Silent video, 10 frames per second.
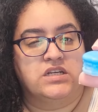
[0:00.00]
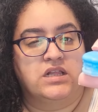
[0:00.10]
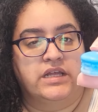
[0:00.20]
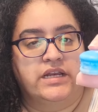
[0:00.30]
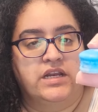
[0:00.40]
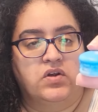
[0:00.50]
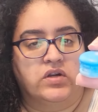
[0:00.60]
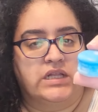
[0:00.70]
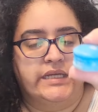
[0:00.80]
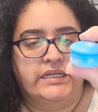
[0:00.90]
linen
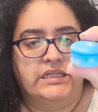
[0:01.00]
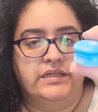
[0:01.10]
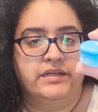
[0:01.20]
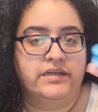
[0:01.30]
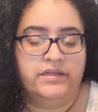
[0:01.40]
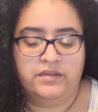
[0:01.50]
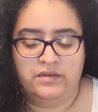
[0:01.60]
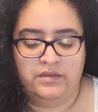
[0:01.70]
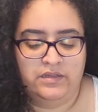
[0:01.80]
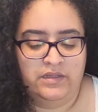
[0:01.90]
or clean
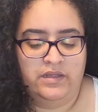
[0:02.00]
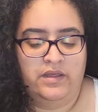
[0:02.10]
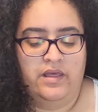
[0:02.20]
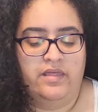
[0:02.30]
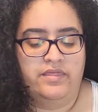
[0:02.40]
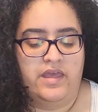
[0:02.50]
linen.